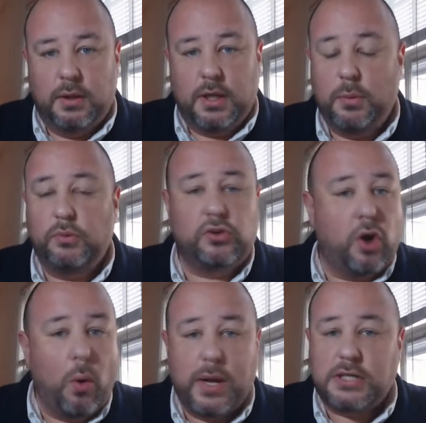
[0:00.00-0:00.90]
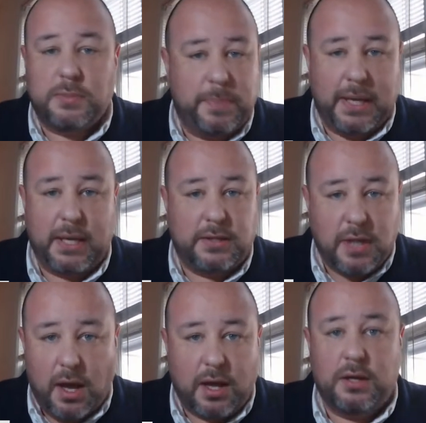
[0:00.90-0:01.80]
It was going to be
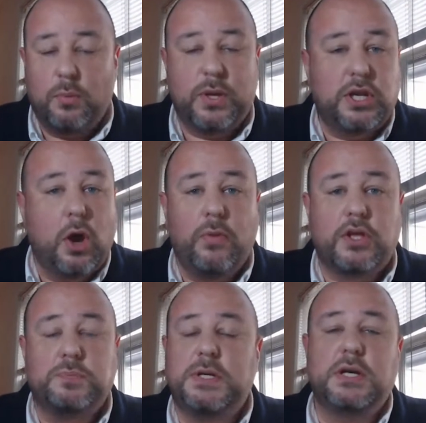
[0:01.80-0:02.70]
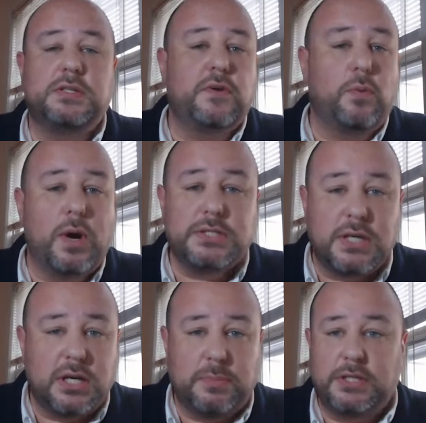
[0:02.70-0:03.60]
done. We know this because if it wasn't
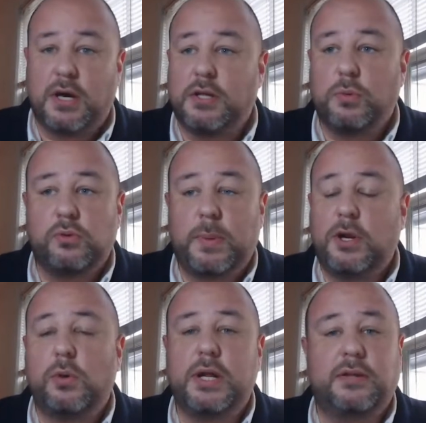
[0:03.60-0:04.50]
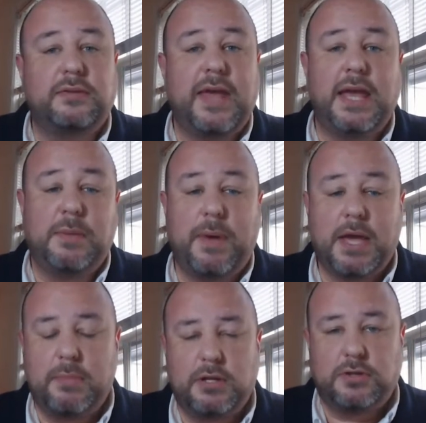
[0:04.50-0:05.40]
going to be done, there was been no need to take it by
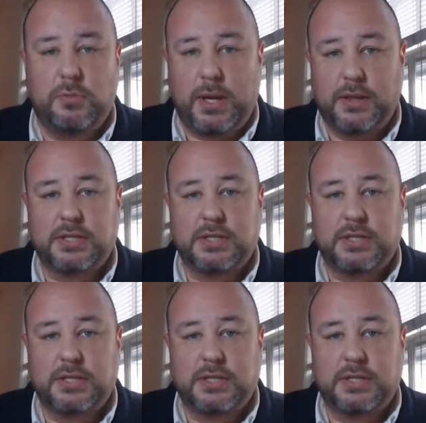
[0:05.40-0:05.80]
eminent domain.